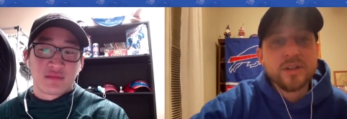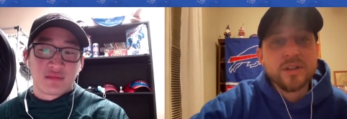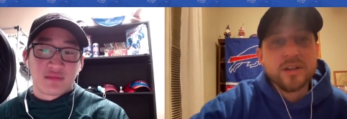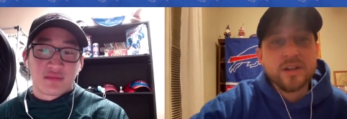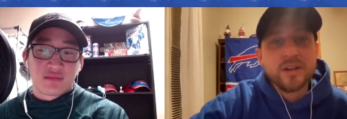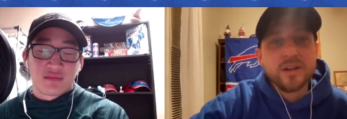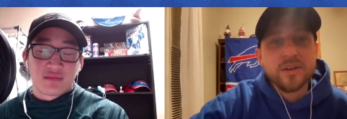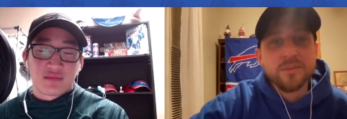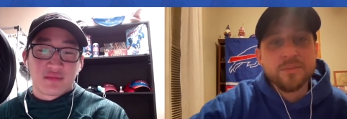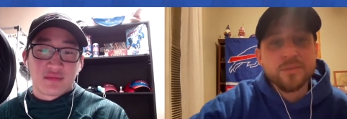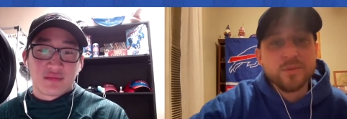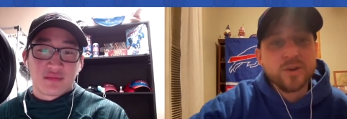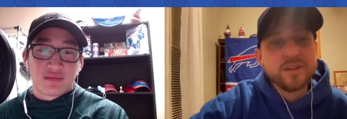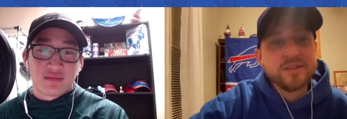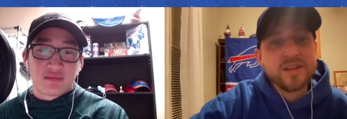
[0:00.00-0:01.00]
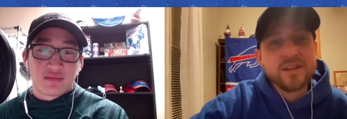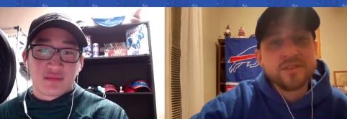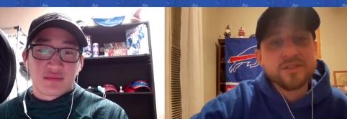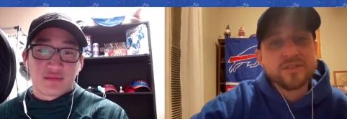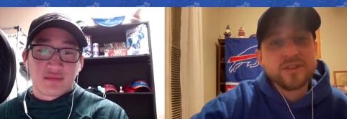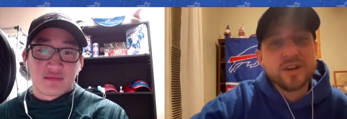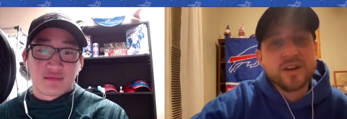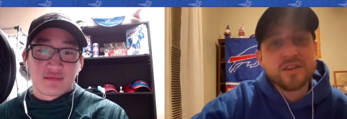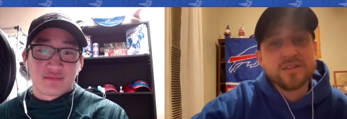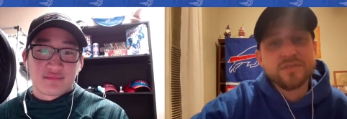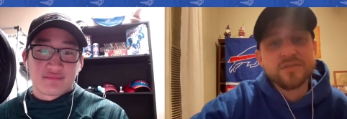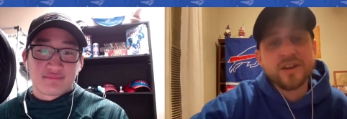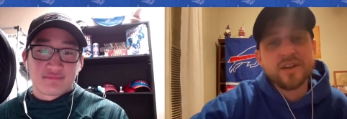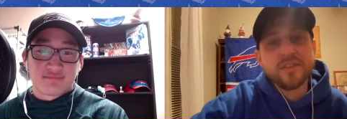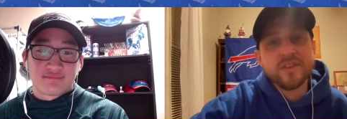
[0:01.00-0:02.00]
Speaker 1: Right tackles are hard to
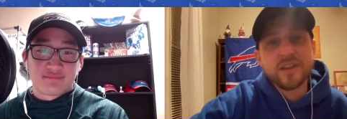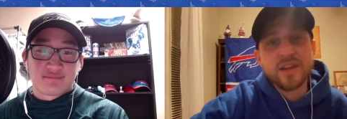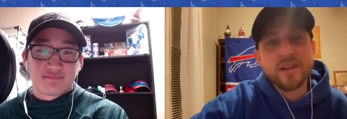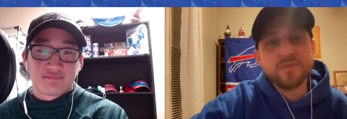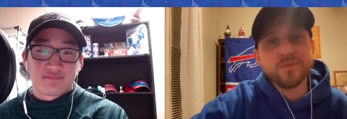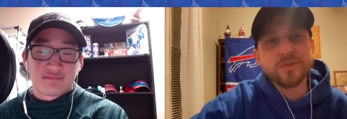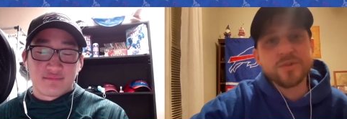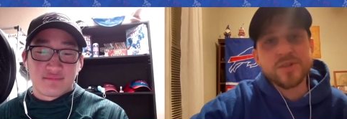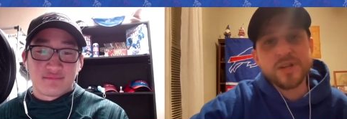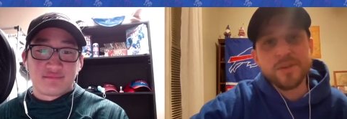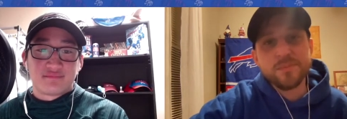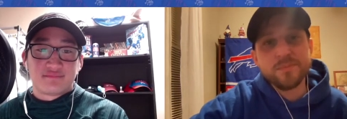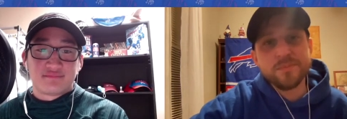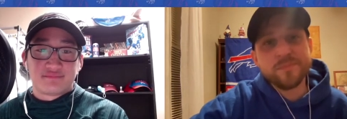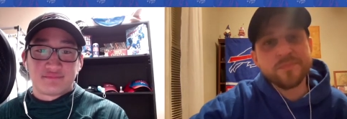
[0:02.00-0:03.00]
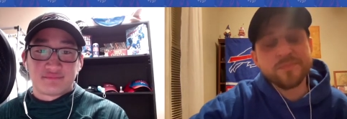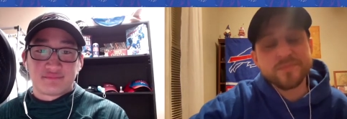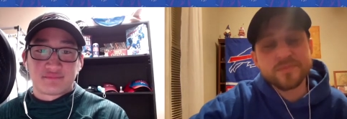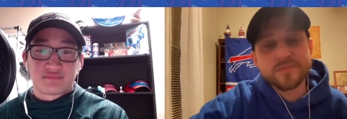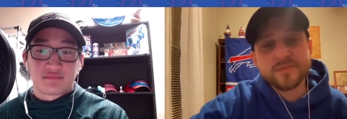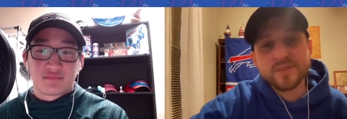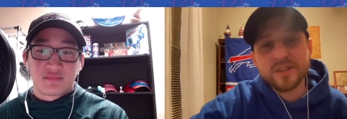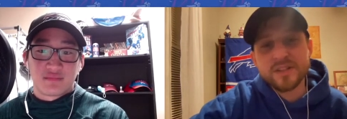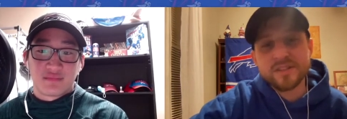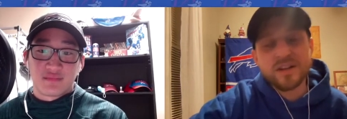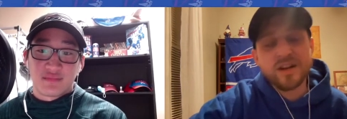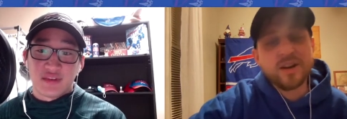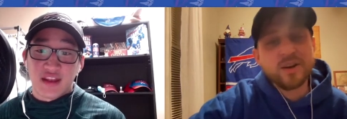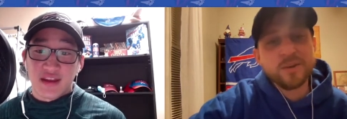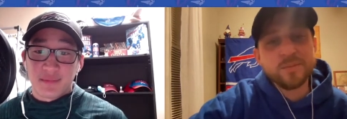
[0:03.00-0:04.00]
find in the game for cheap. It's
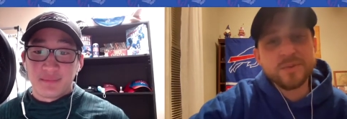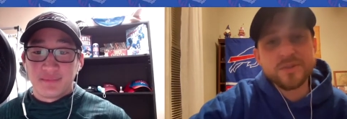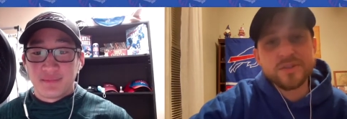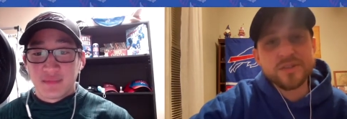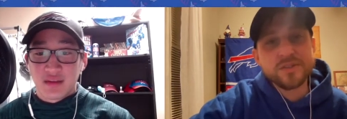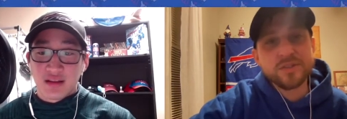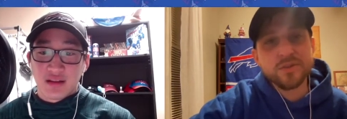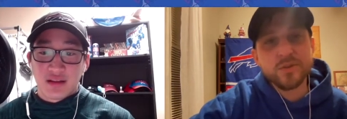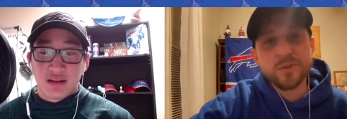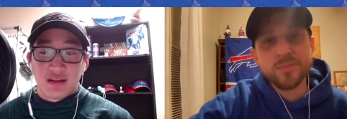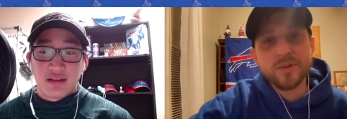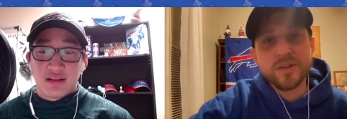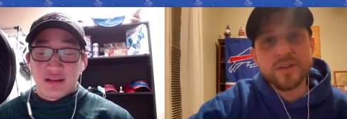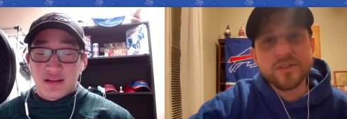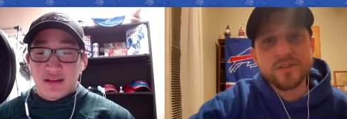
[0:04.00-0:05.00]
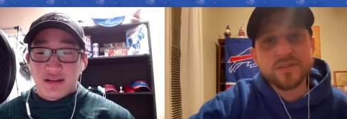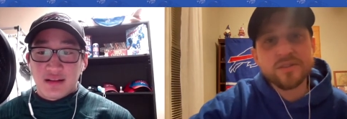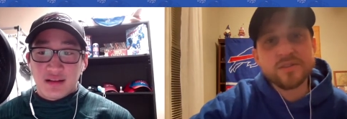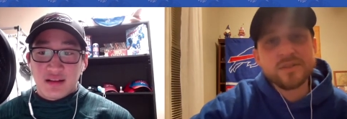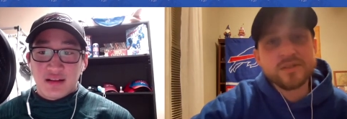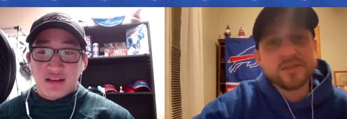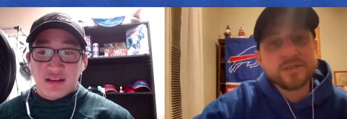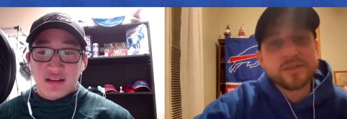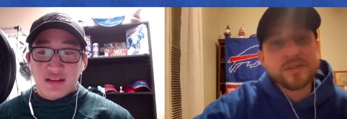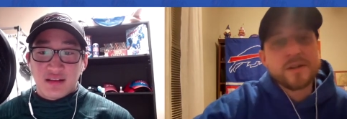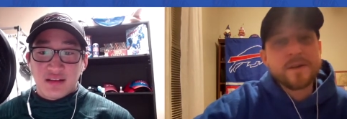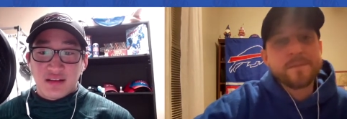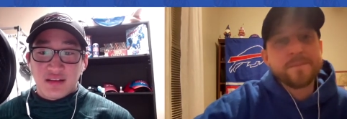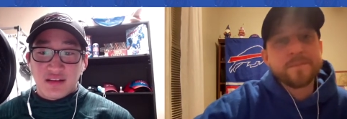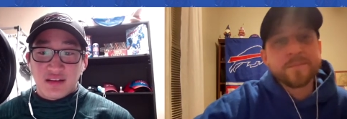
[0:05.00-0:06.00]
a hard position to replace.
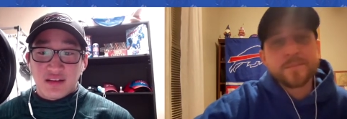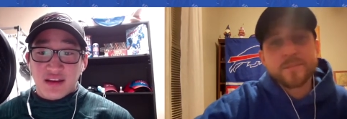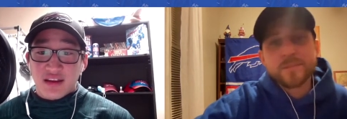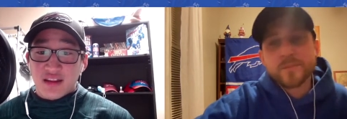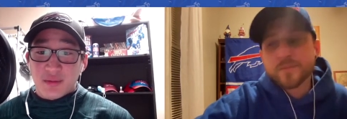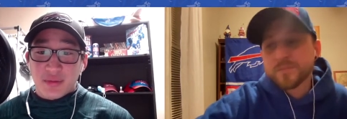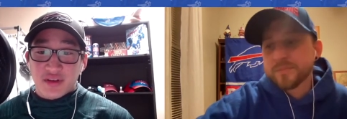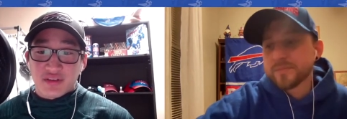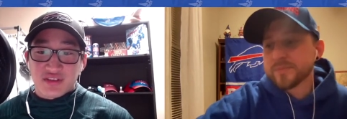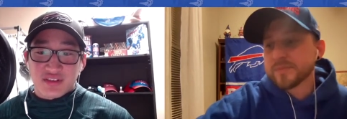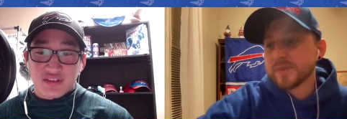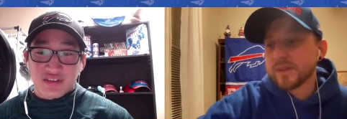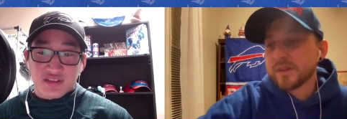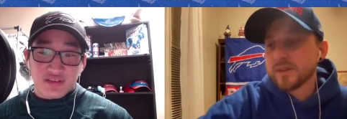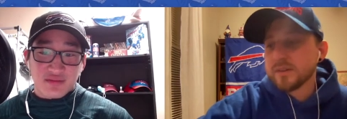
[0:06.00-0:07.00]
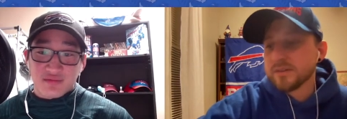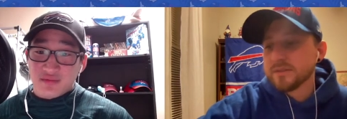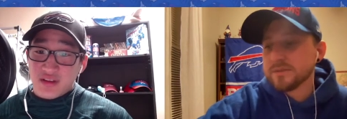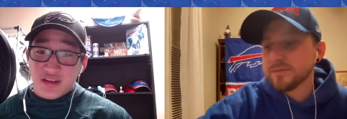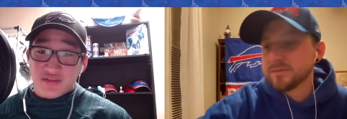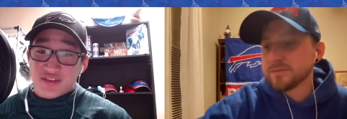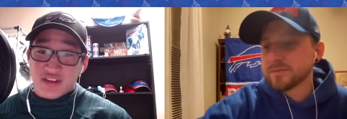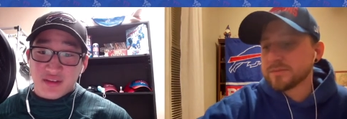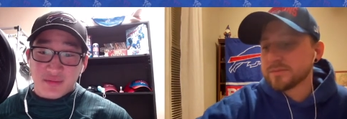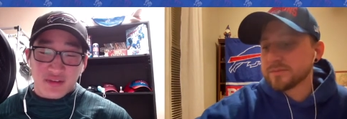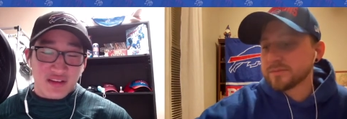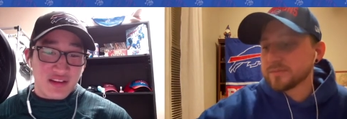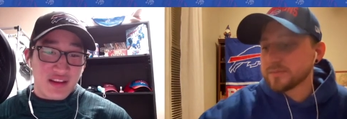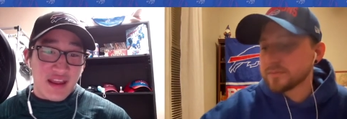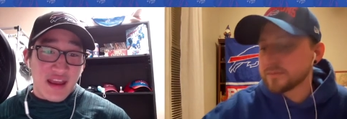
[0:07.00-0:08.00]
Speaker 2: Yeah, and the Bills have
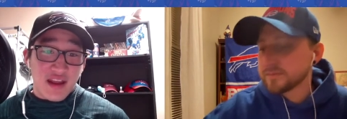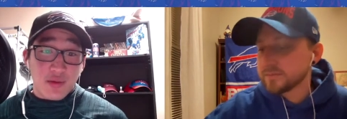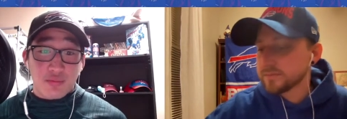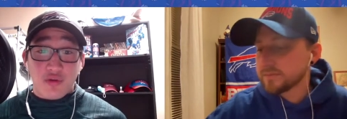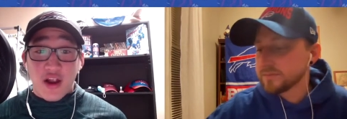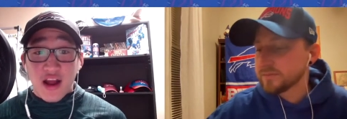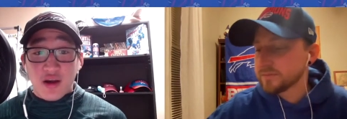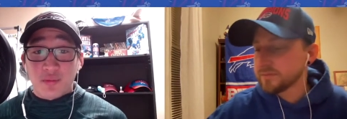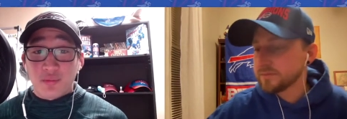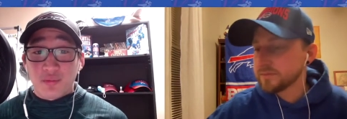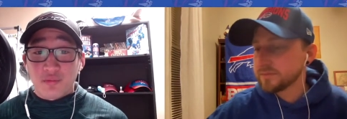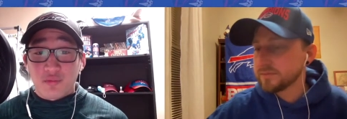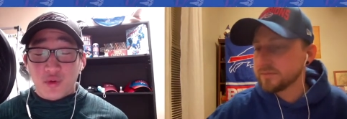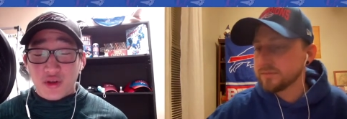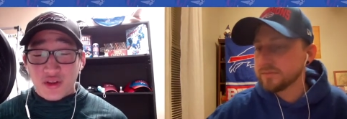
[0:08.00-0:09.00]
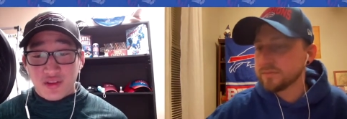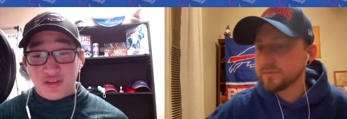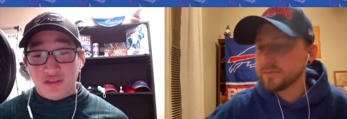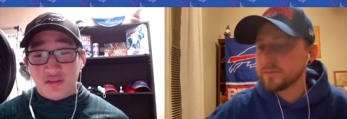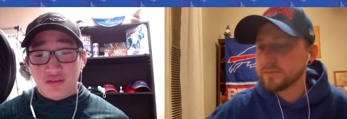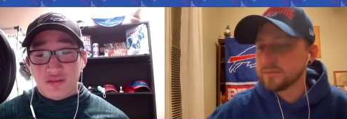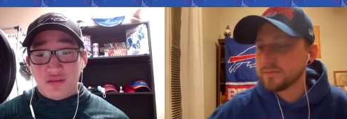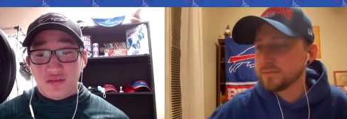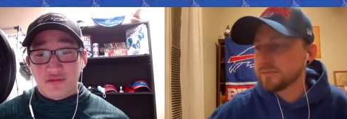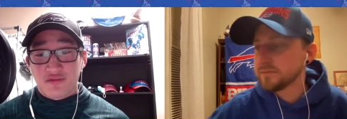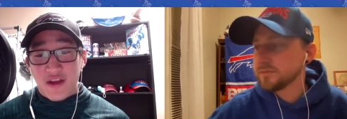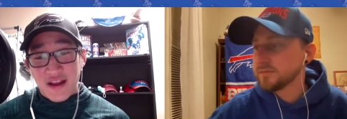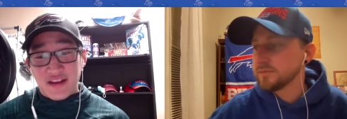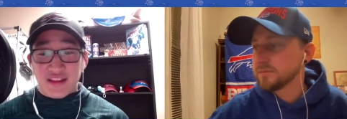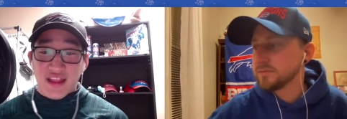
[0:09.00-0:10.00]
seemingly had a problem with
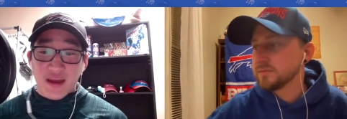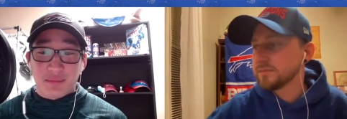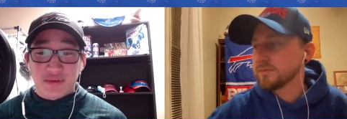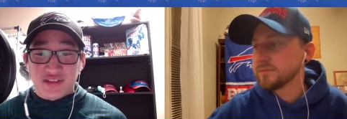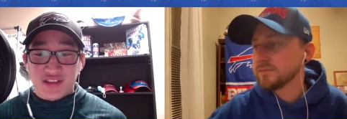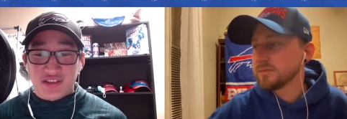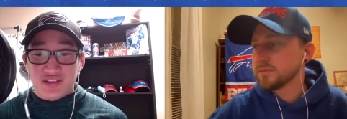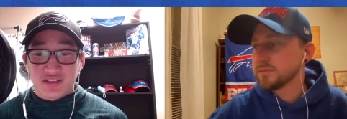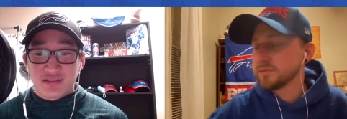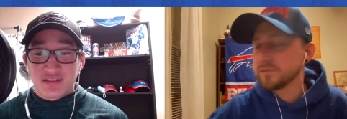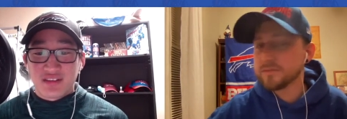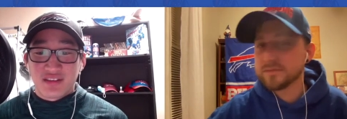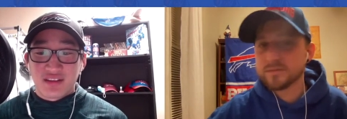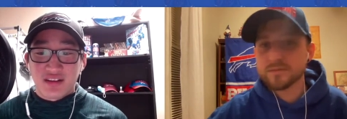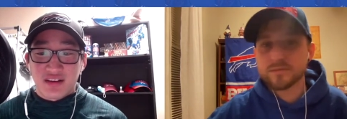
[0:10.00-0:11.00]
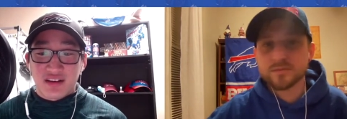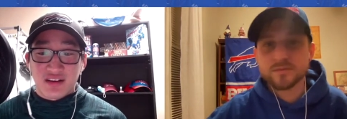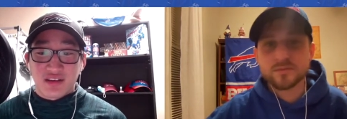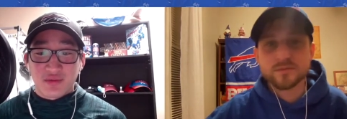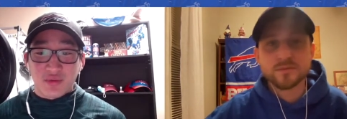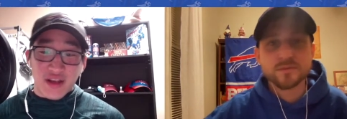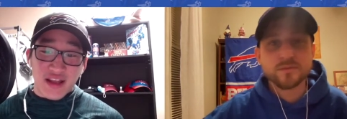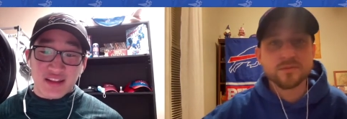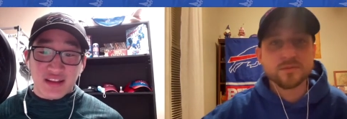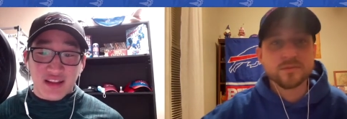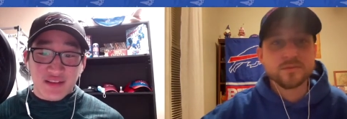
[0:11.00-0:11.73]
finding that position. We got the left